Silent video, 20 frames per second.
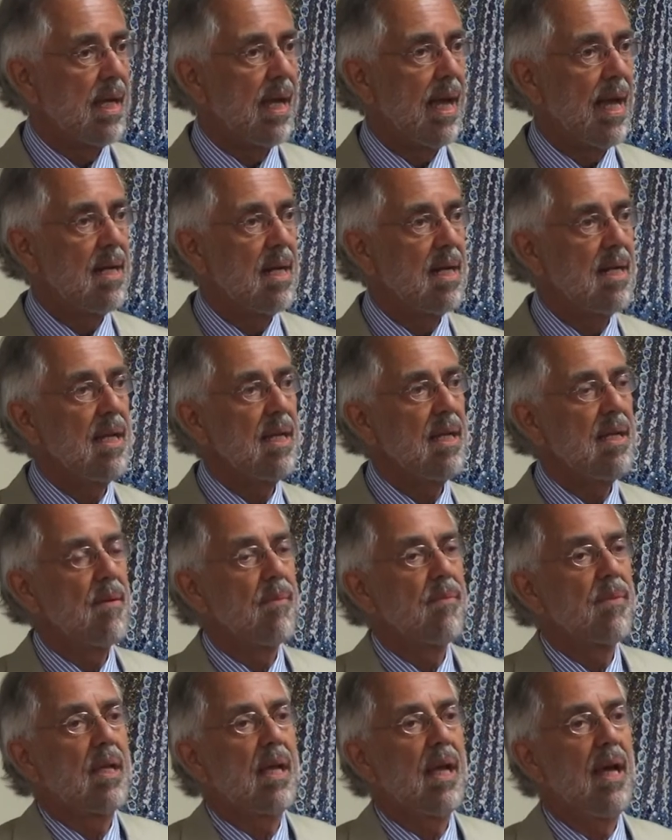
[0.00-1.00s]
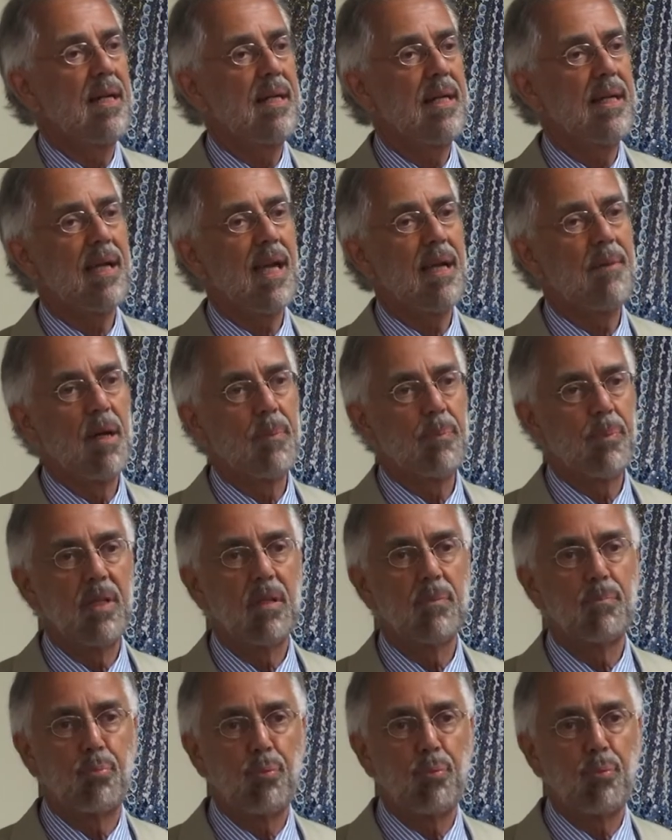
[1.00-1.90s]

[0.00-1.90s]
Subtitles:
Kennedy came up with a